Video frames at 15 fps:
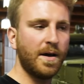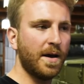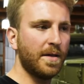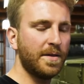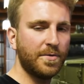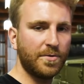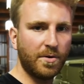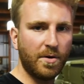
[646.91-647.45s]
uh,
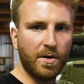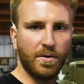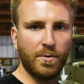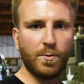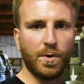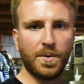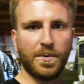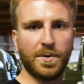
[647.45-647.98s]
these are all
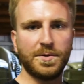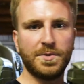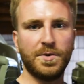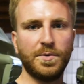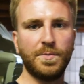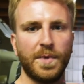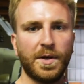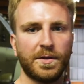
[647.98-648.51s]
World War
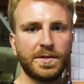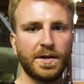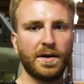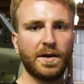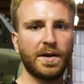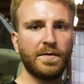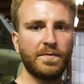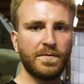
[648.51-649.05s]
Two
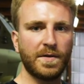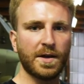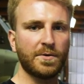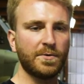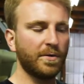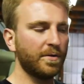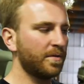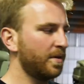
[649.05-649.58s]
military
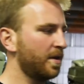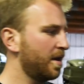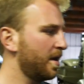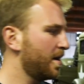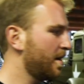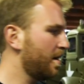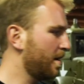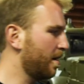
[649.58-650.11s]
vehicles.
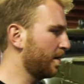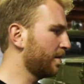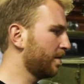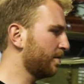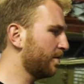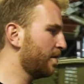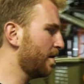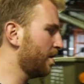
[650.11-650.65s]
Uh,
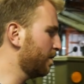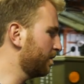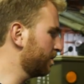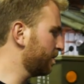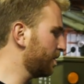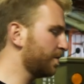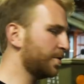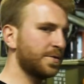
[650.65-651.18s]
so
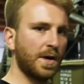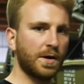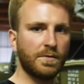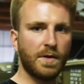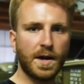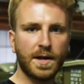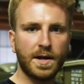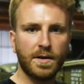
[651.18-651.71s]
this truck
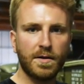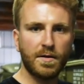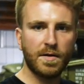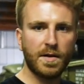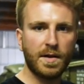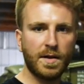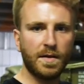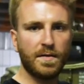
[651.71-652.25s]
right here
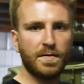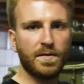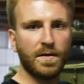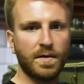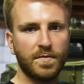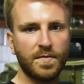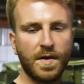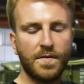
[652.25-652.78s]
is
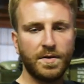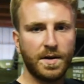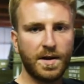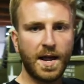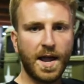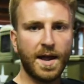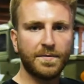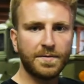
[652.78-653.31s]
a seven
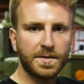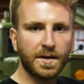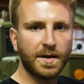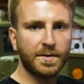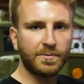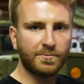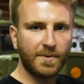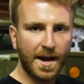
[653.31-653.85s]
and a half
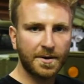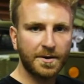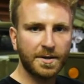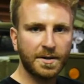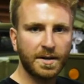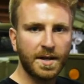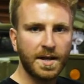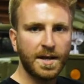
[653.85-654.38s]
ton
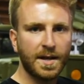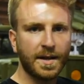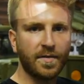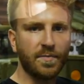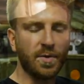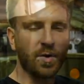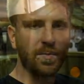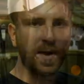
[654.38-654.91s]
wrecker.
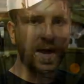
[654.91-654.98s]
It's built